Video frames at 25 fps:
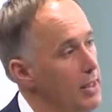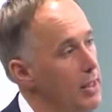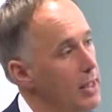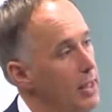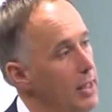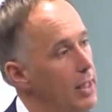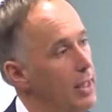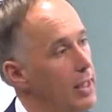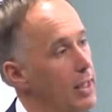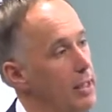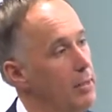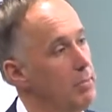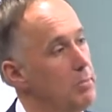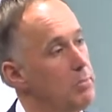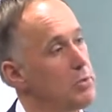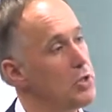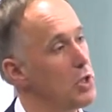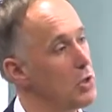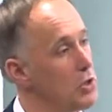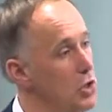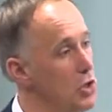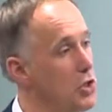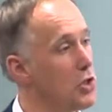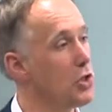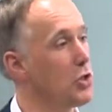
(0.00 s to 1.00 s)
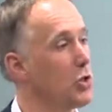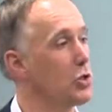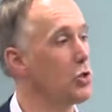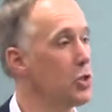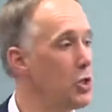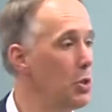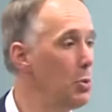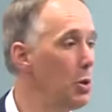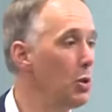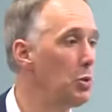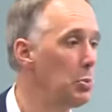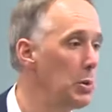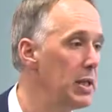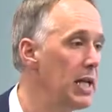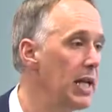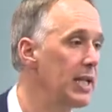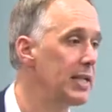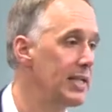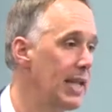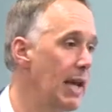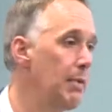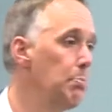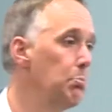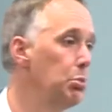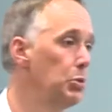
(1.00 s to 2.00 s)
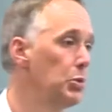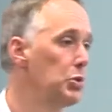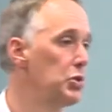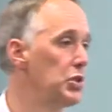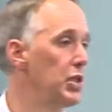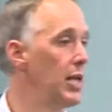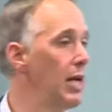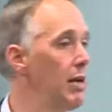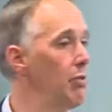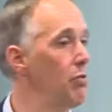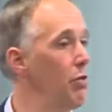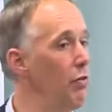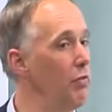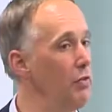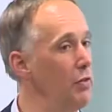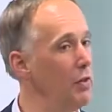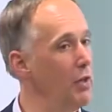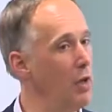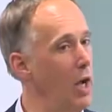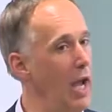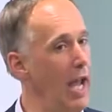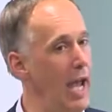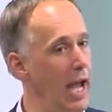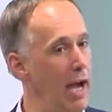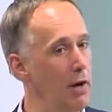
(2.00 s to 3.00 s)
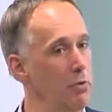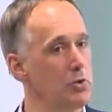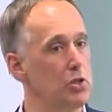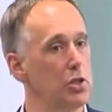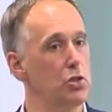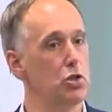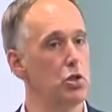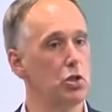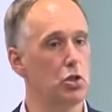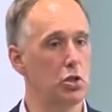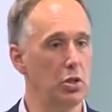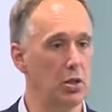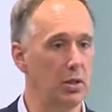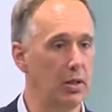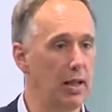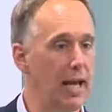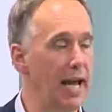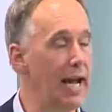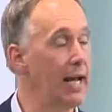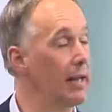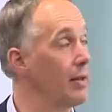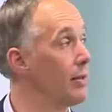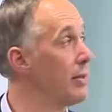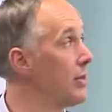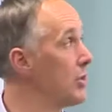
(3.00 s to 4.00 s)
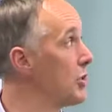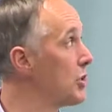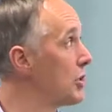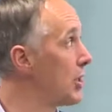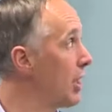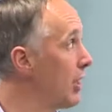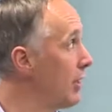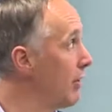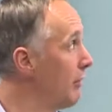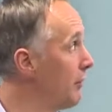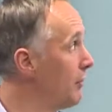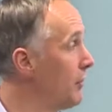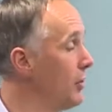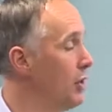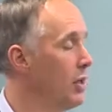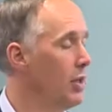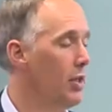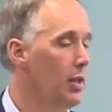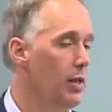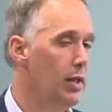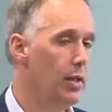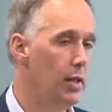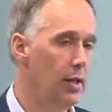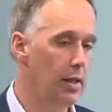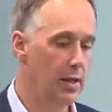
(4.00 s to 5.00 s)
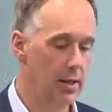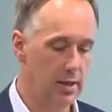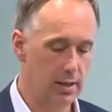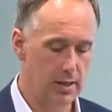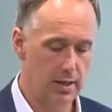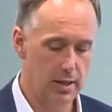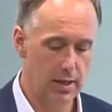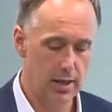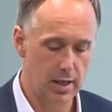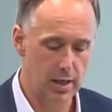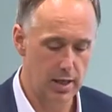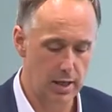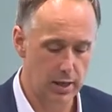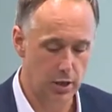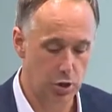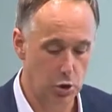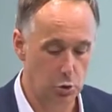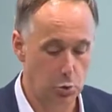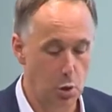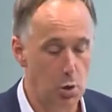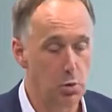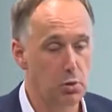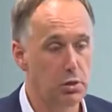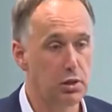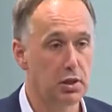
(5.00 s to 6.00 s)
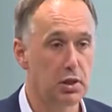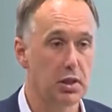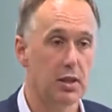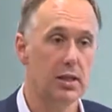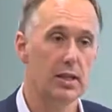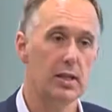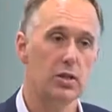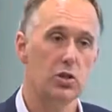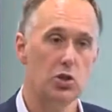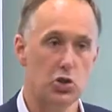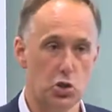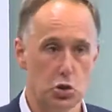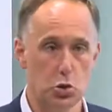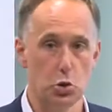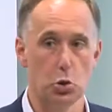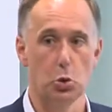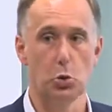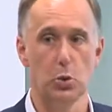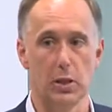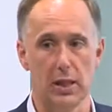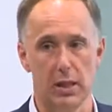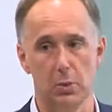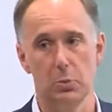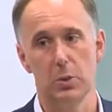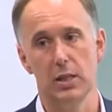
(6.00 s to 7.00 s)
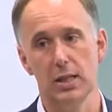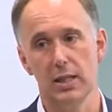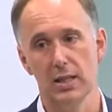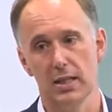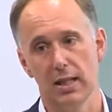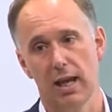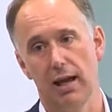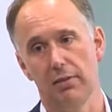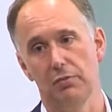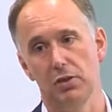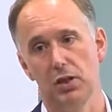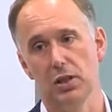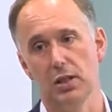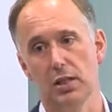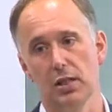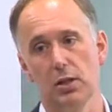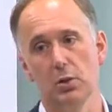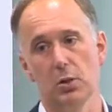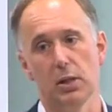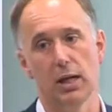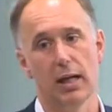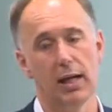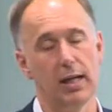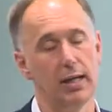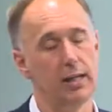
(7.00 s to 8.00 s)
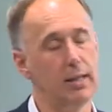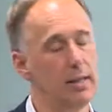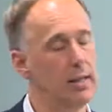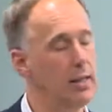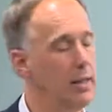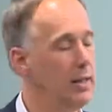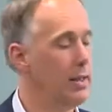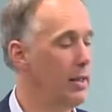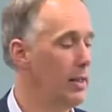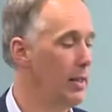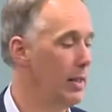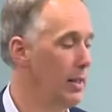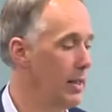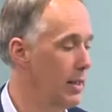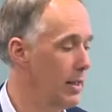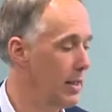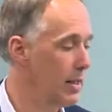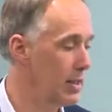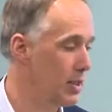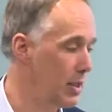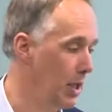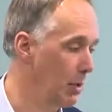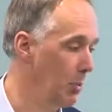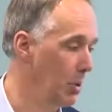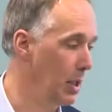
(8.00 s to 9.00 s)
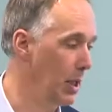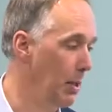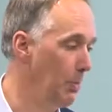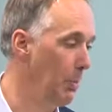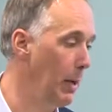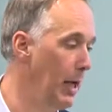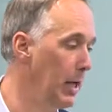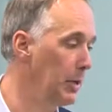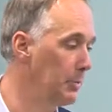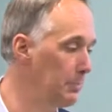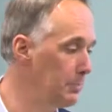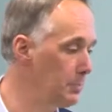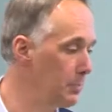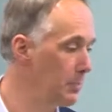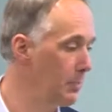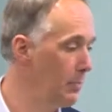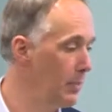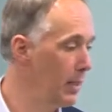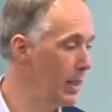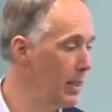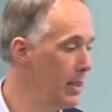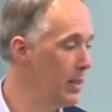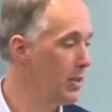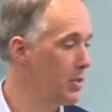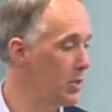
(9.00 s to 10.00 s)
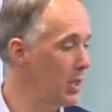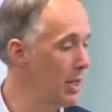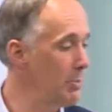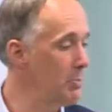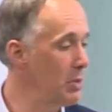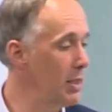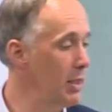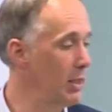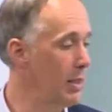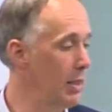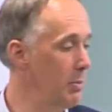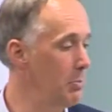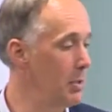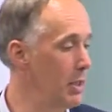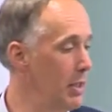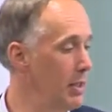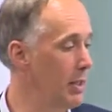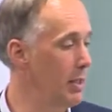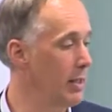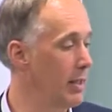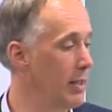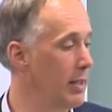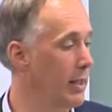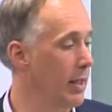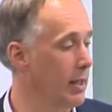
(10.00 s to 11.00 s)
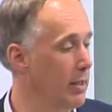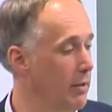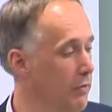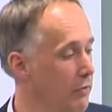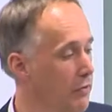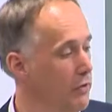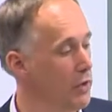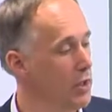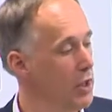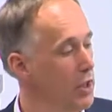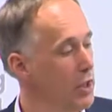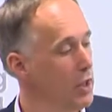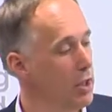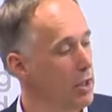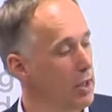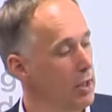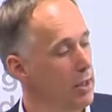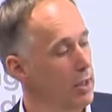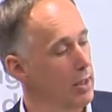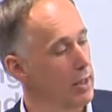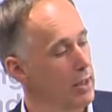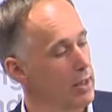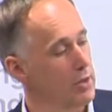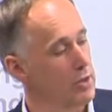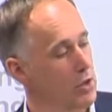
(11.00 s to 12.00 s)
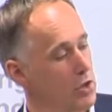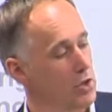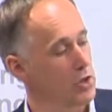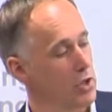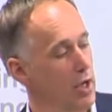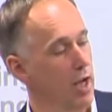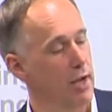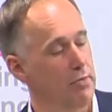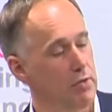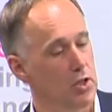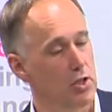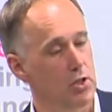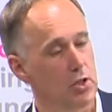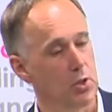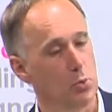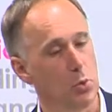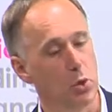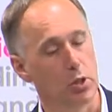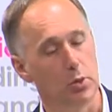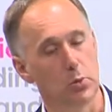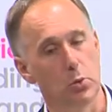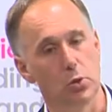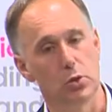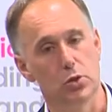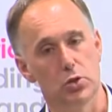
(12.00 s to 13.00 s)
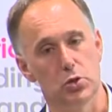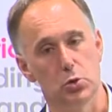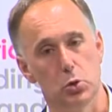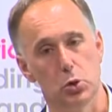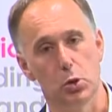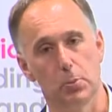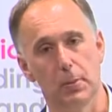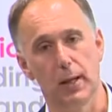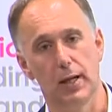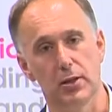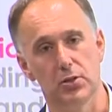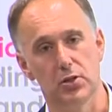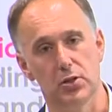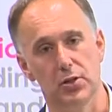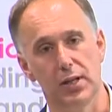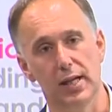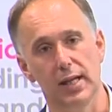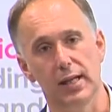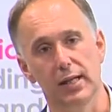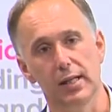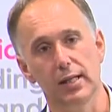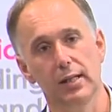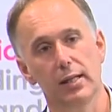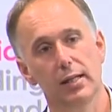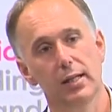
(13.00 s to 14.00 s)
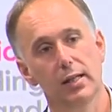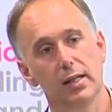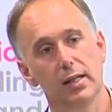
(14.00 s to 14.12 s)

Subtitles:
So just 2 or 3 examples there of how digital and this kind of growth story that we need to have in the UK is coming about. So let me kind of just dive into what I want to talk about today.